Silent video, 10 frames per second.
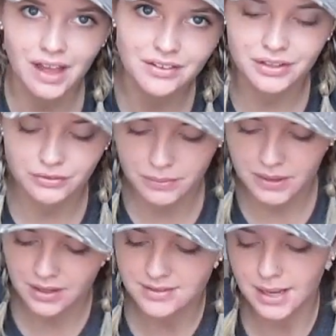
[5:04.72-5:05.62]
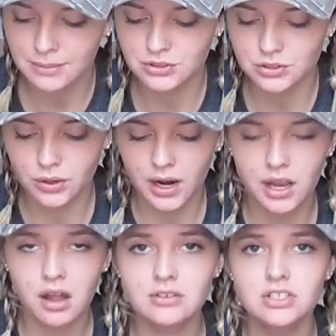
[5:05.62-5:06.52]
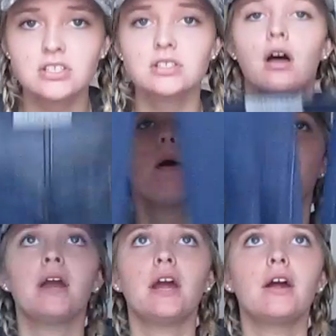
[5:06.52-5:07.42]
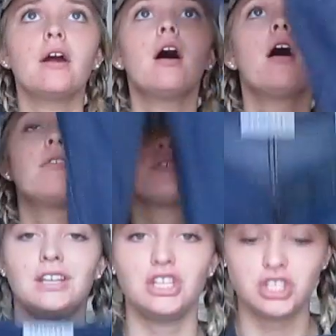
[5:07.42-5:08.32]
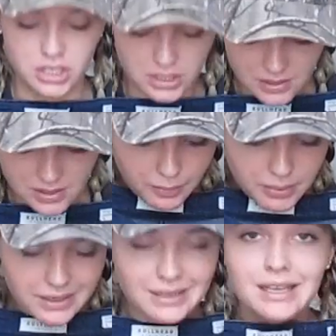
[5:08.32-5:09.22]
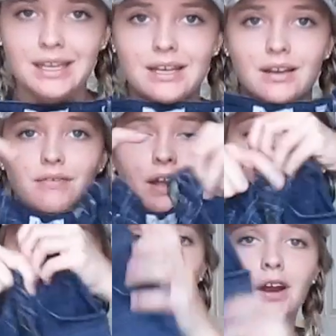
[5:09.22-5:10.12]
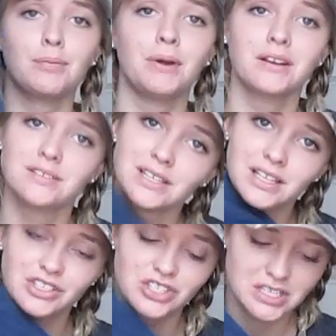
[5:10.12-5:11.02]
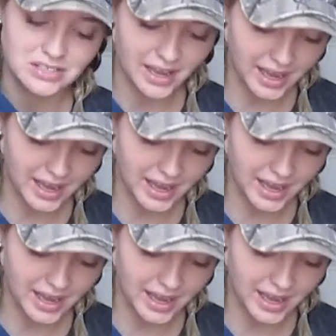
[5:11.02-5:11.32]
lastly from the consignment store, I got just a pair of skinny jeans. I've been in need of a dark pair of skinny jeans. I